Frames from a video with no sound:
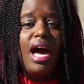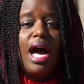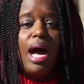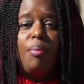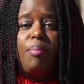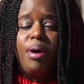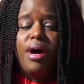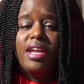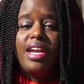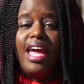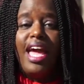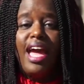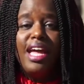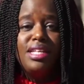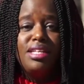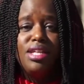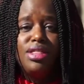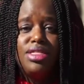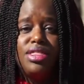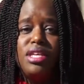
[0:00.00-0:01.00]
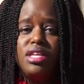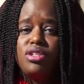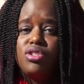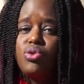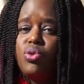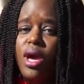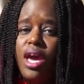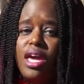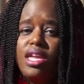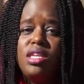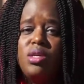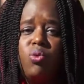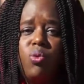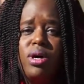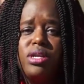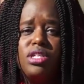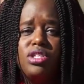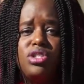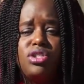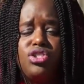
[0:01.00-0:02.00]
about anything to
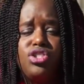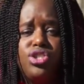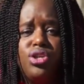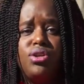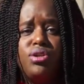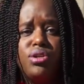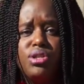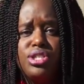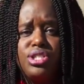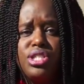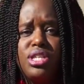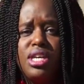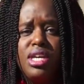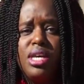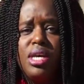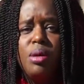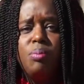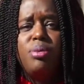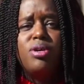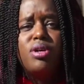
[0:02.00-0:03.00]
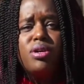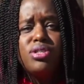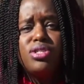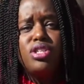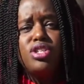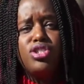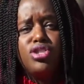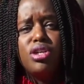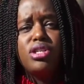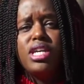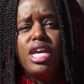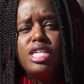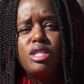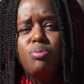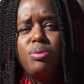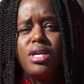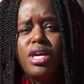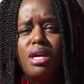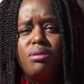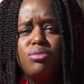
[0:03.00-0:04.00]
anyone in the church, because the church has
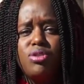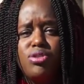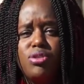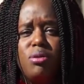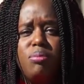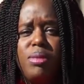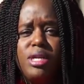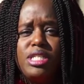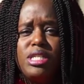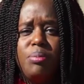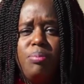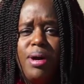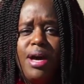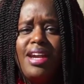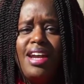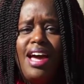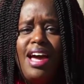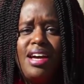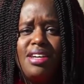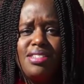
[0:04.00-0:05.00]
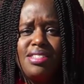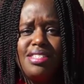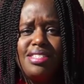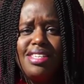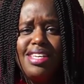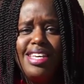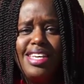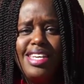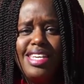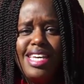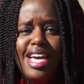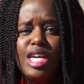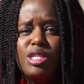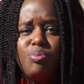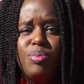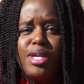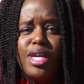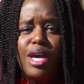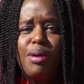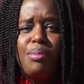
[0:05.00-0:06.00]
become so much about us. It has
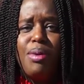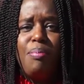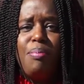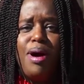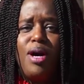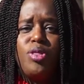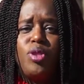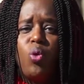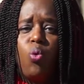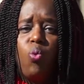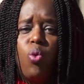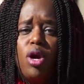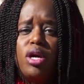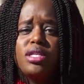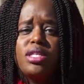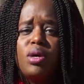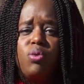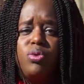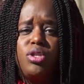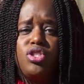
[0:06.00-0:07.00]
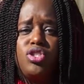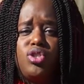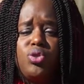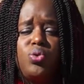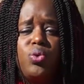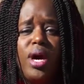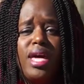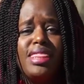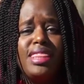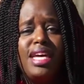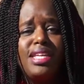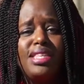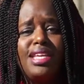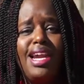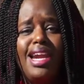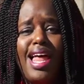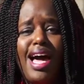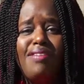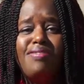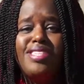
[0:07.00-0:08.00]
become about the work that we do and not the
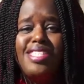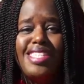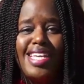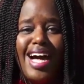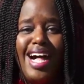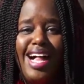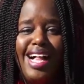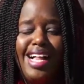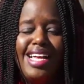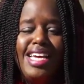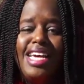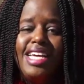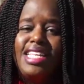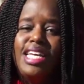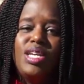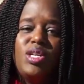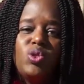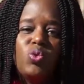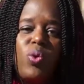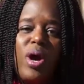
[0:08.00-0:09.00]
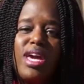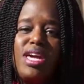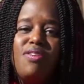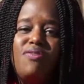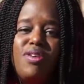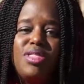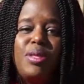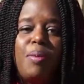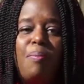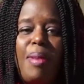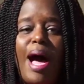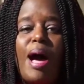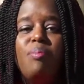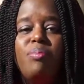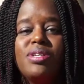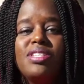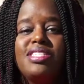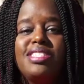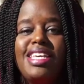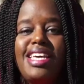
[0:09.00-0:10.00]
lifestyle. That is why even the
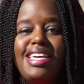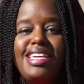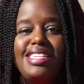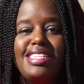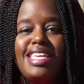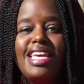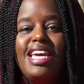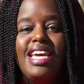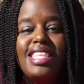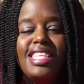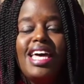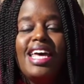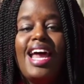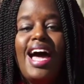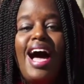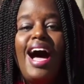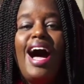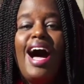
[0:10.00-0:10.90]
Bible says that